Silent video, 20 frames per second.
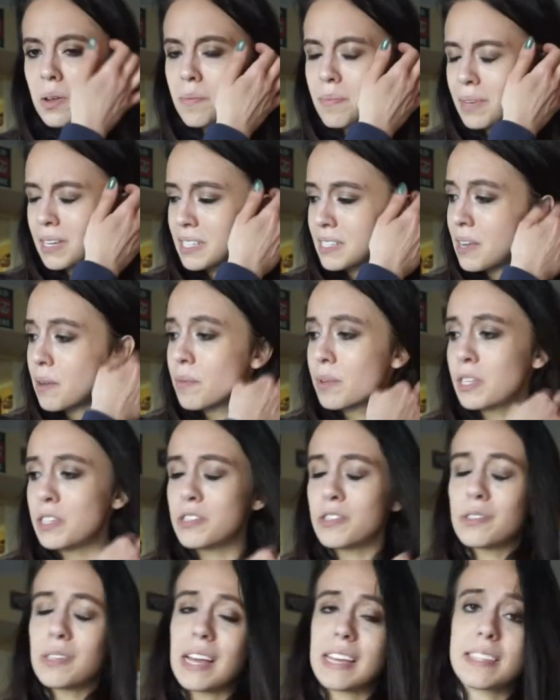because I really
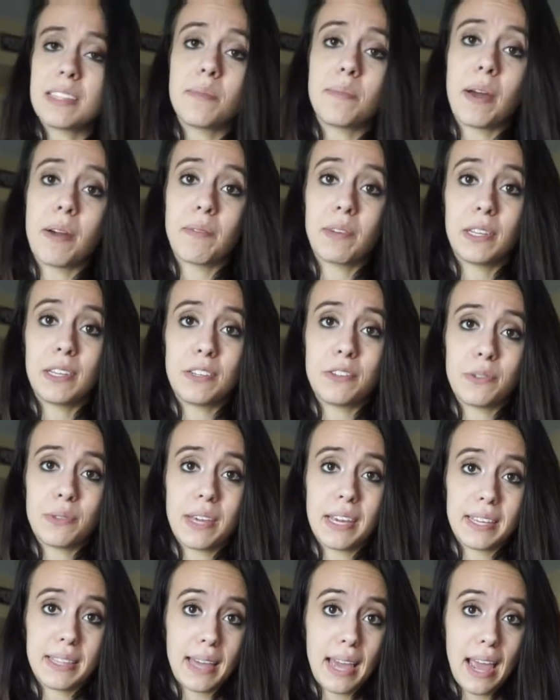do like them. I really do
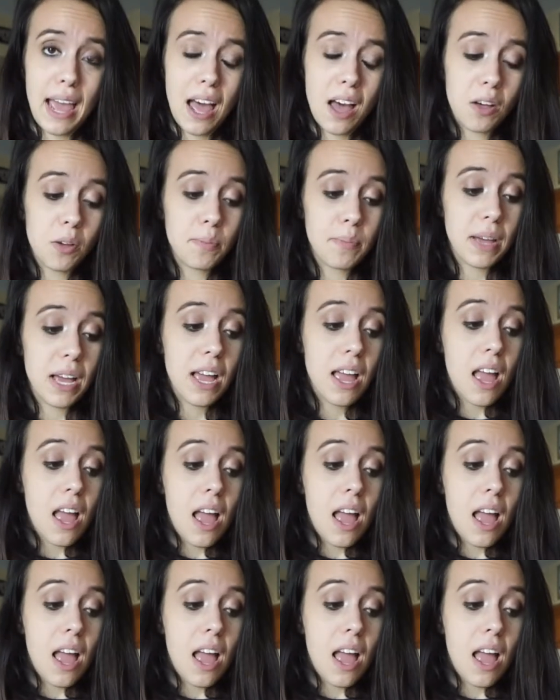think they help.